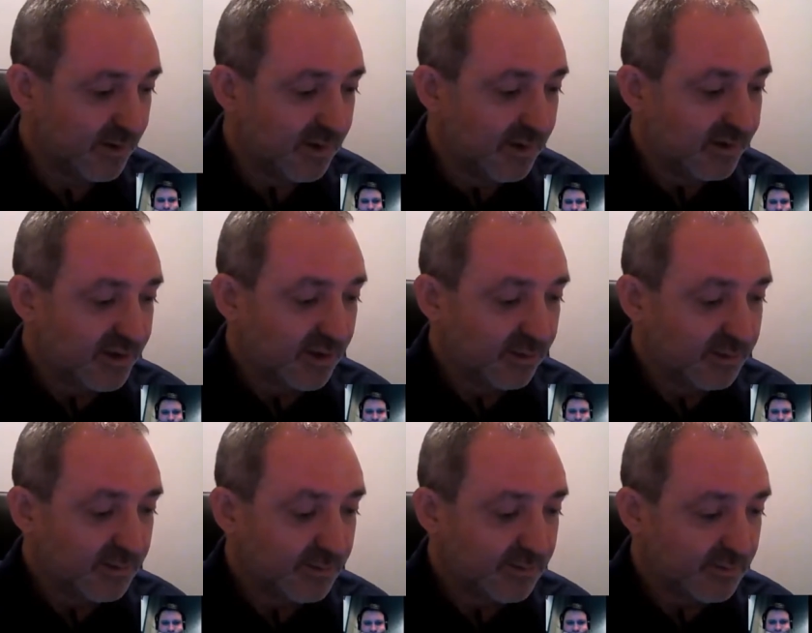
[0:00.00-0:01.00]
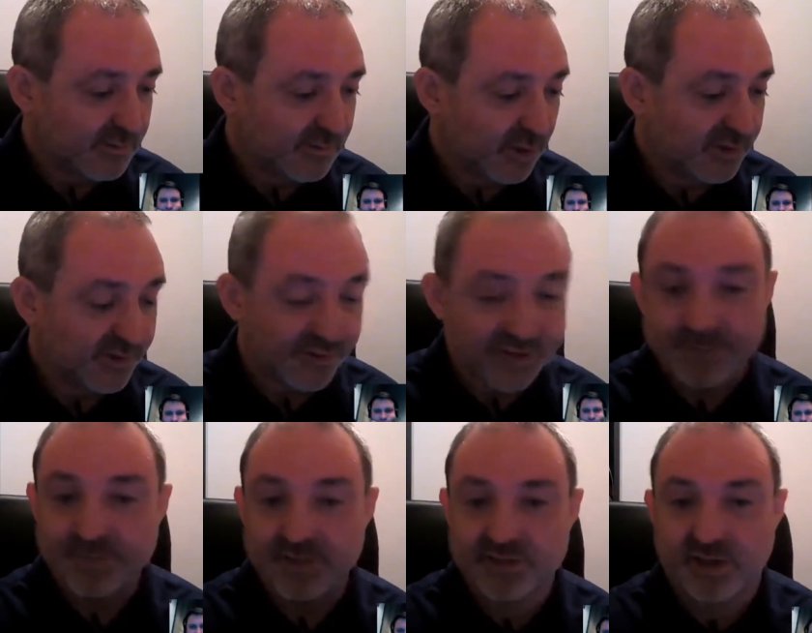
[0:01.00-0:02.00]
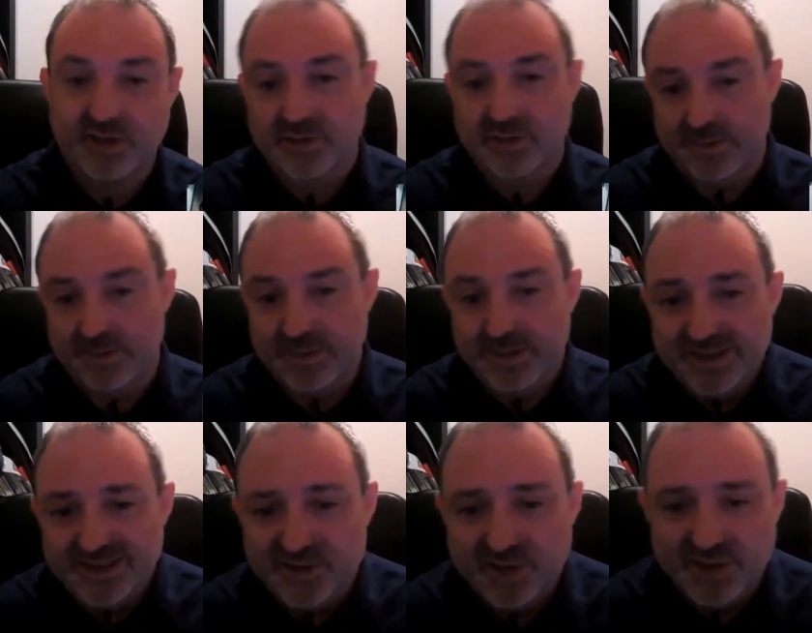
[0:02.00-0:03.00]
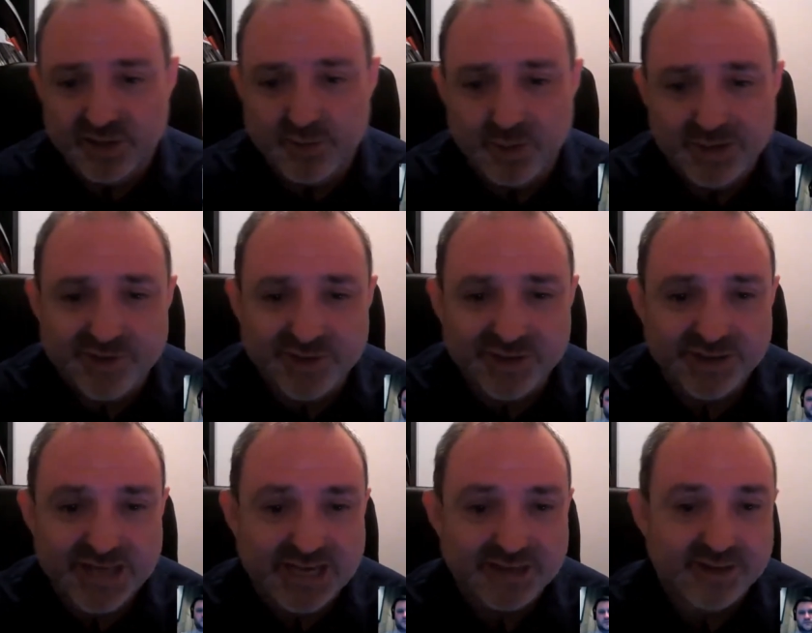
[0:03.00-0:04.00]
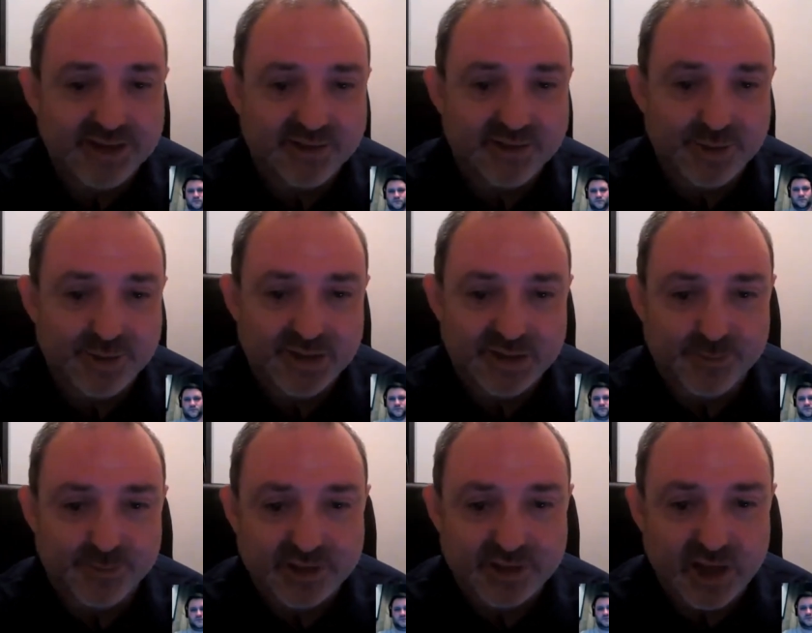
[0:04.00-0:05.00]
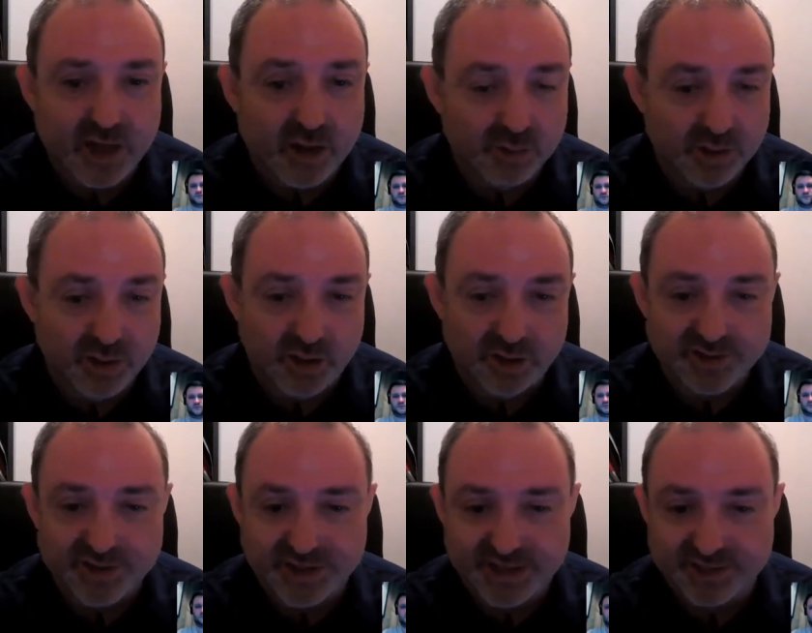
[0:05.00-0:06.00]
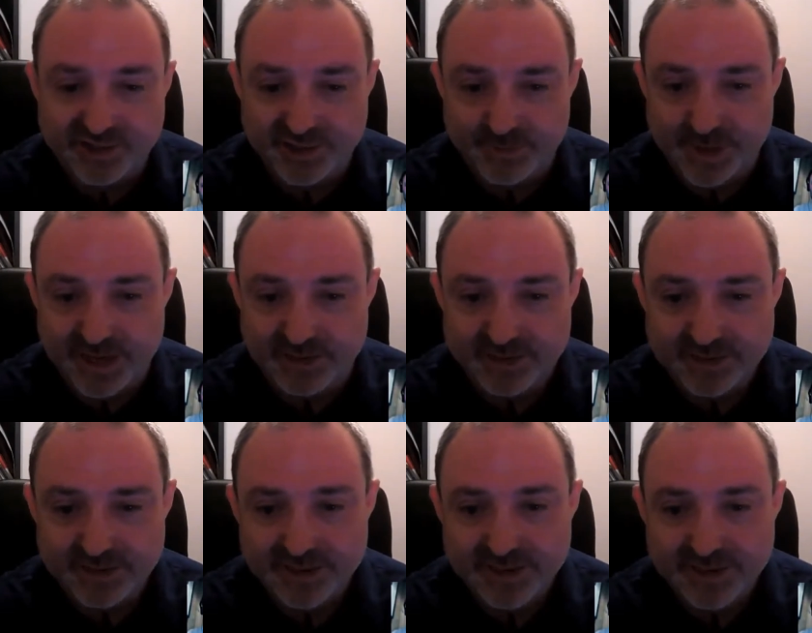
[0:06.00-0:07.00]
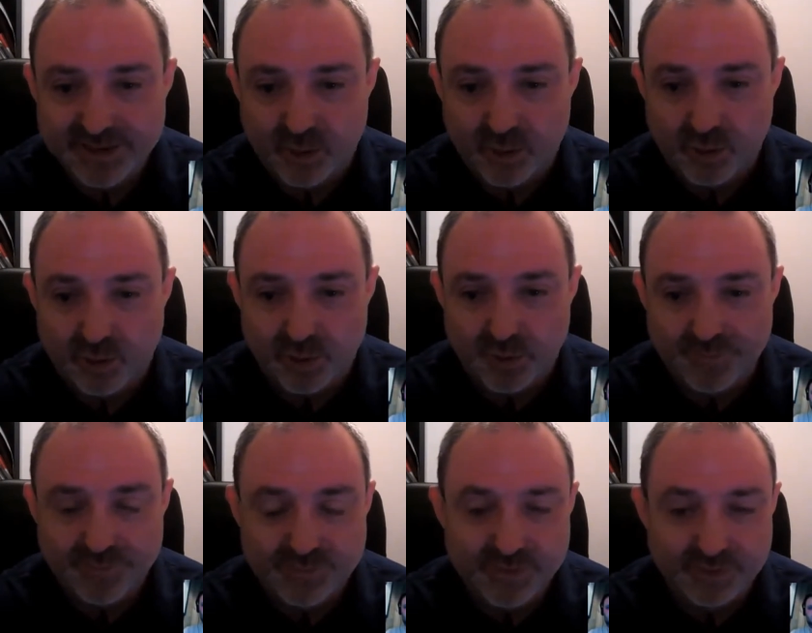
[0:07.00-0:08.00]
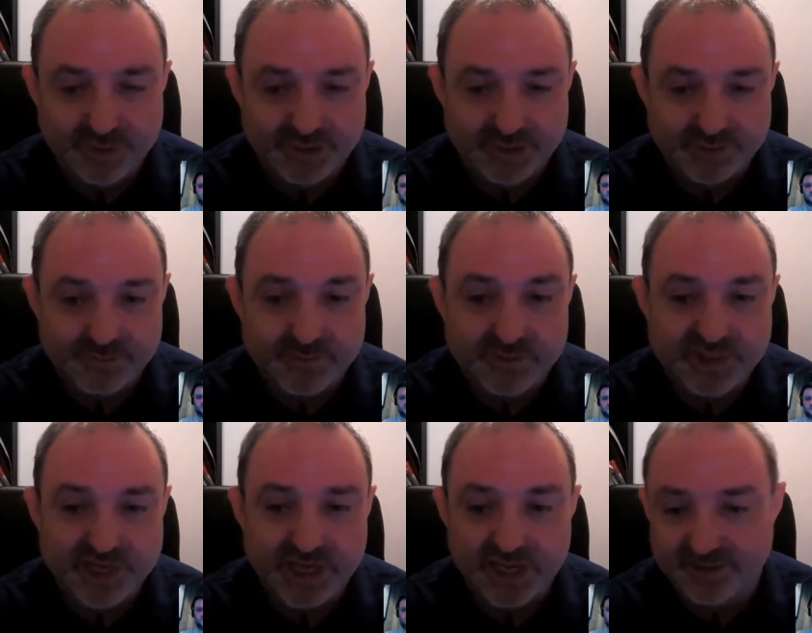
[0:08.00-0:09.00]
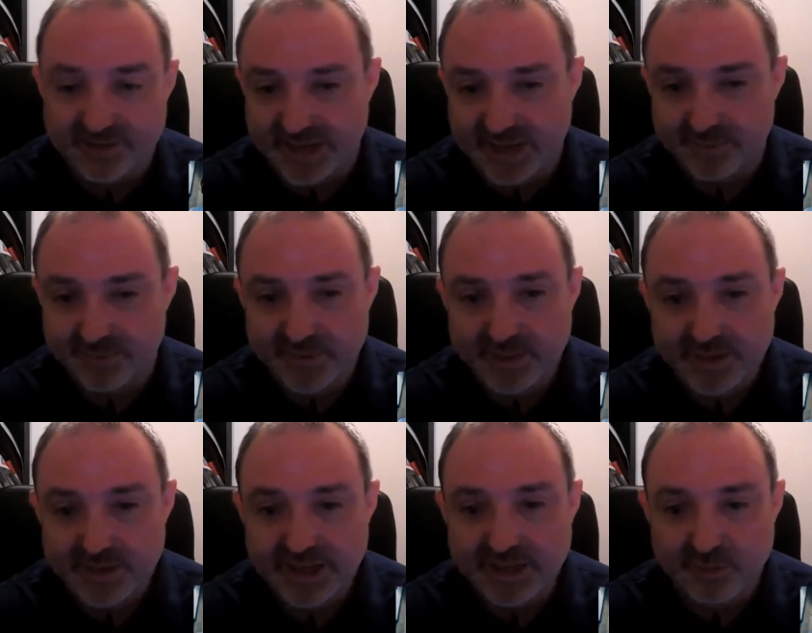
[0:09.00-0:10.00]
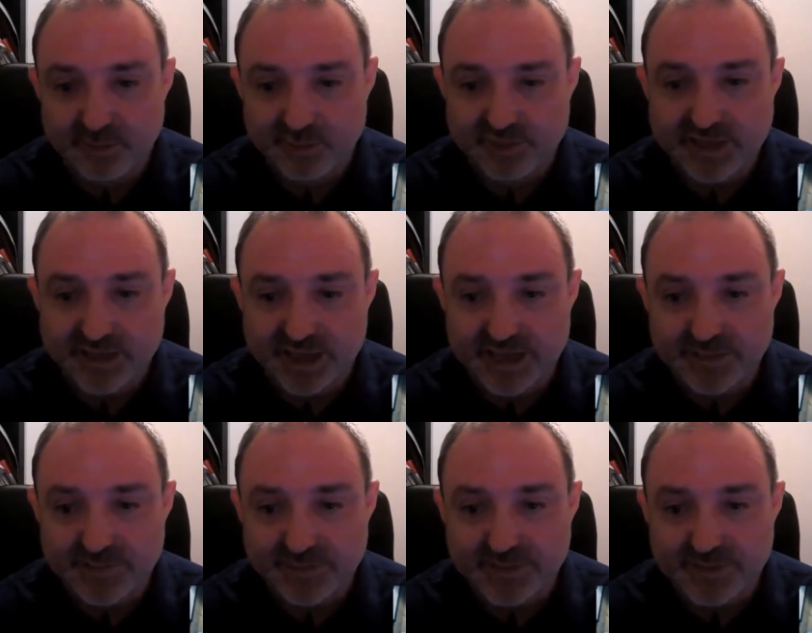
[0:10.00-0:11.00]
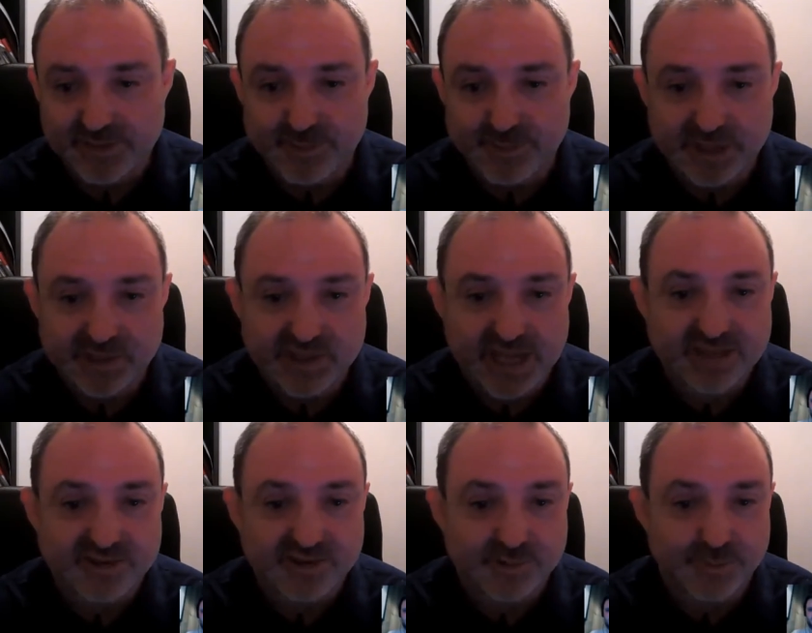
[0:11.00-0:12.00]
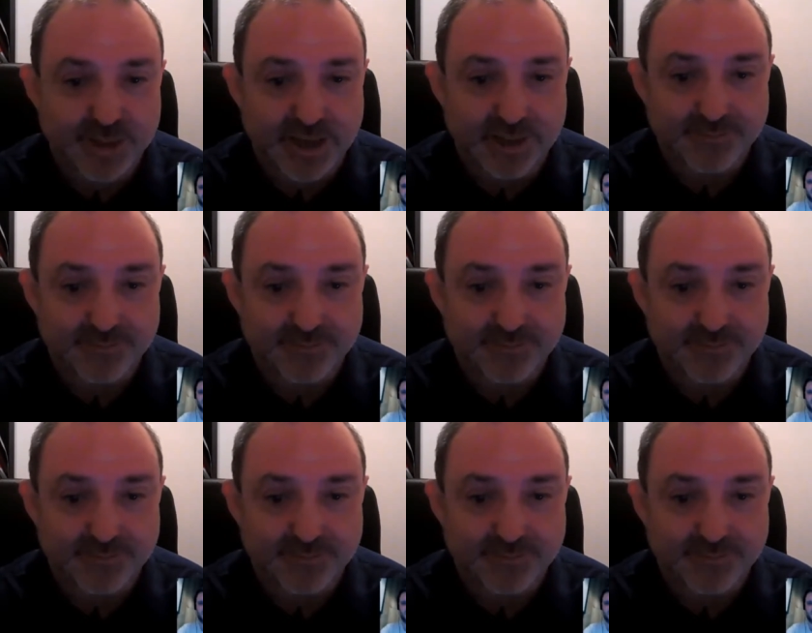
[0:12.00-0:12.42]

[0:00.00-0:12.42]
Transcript: So once you've stepped your starter up, the sort of question at the end is whether you're going to pitch the whole lot into your beer, or you're going to chill it down, let it all settle out, and then pitch that into beer.